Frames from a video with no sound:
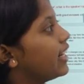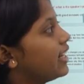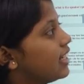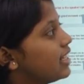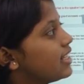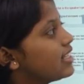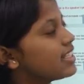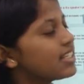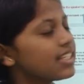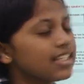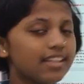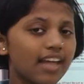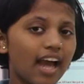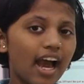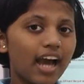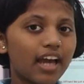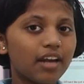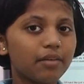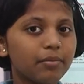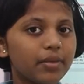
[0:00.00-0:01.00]
enlist in the
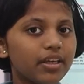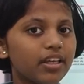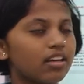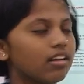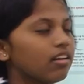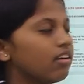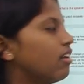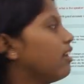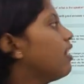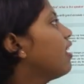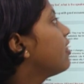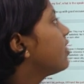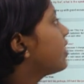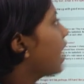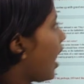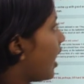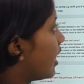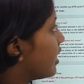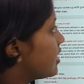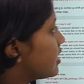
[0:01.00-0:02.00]
army?
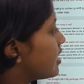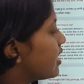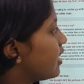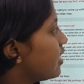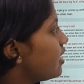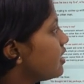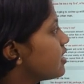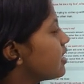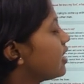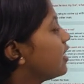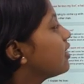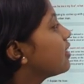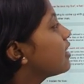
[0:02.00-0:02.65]
The answer is,